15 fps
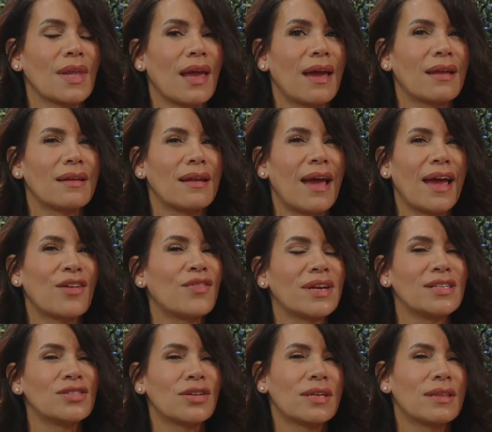I had, I had
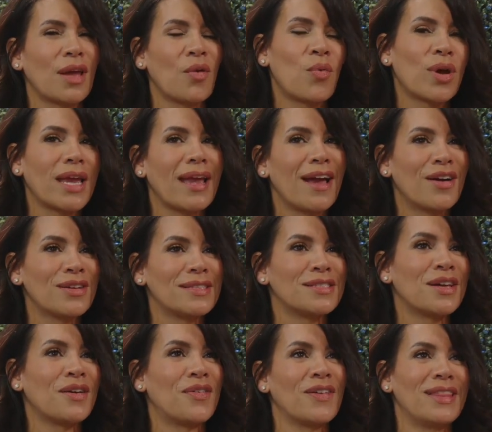already started like working out and
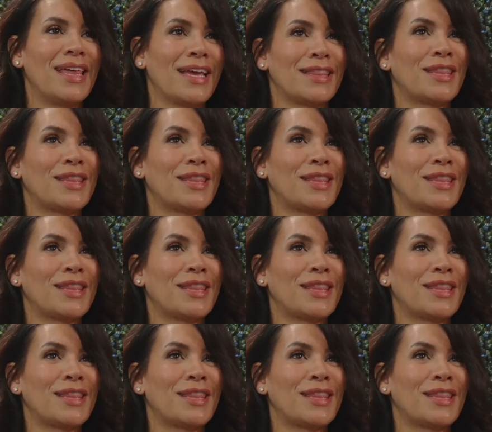stuff, and they,